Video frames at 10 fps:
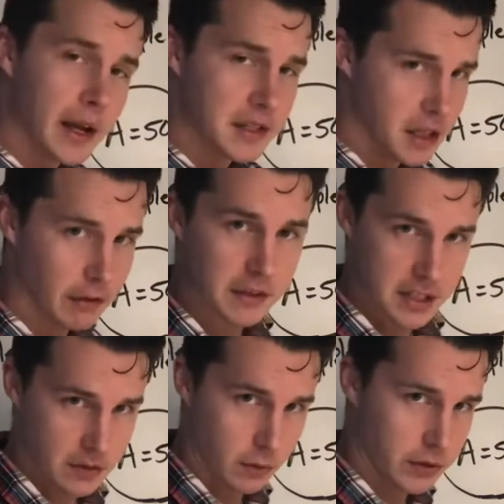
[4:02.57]
by itself because
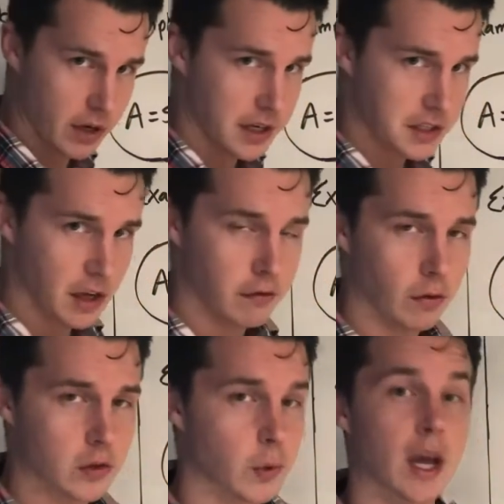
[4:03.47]
that's what we're trying to solve
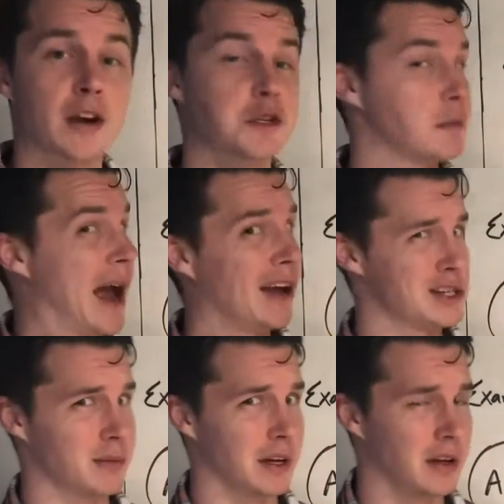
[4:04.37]
for. So we got to do some
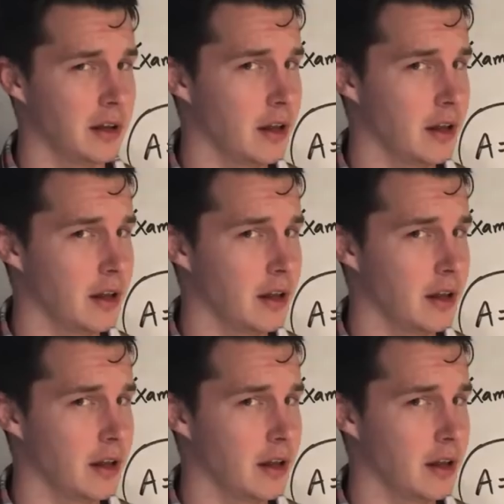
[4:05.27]
algebra.